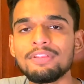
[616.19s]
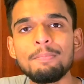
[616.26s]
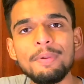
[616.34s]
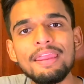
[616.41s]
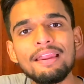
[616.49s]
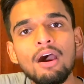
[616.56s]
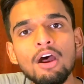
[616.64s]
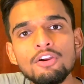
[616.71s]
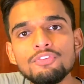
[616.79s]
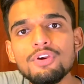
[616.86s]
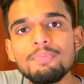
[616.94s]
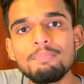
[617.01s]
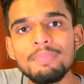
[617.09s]
They paid
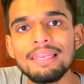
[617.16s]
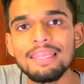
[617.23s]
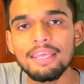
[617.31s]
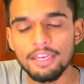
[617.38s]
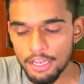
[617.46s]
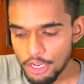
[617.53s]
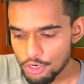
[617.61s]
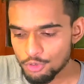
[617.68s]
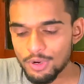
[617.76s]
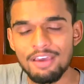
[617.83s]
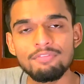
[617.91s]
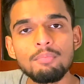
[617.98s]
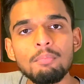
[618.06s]
$100 million to
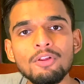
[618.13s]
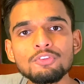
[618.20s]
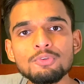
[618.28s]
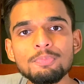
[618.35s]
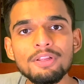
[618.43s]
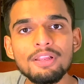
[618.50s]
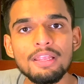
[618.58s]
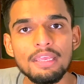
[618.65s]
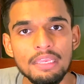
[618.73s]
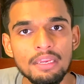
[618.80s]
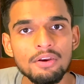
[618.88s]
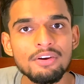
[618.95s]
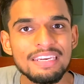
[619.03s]
have a
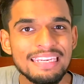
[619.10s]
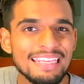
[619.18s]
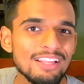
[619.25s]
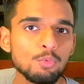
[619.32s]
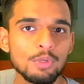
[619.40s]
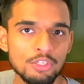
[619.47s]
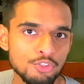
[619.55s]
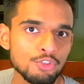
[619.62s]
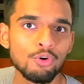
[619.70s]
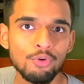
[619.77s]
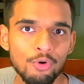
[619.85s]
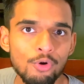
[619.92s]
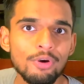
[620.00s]
multiple-year deal with Joe
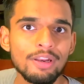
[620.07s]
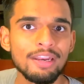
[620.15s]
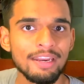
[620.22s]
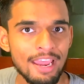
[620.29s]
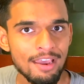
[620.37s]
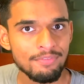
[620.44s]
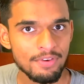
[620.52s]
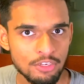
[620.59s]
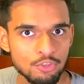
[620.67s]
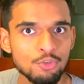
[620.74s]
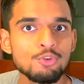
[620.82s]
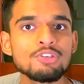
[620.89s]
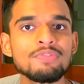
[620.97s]
Rogan and have
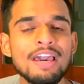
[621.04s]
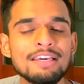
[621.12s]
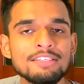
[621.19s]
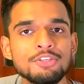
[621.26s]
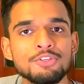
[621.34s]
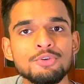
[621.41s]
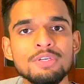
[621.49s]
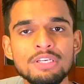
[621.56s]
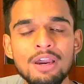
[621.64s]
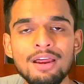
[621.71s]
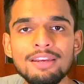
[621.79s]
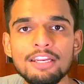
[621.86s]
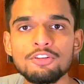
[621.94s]
exclusive access to his
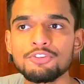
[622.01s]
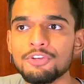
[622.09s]
content.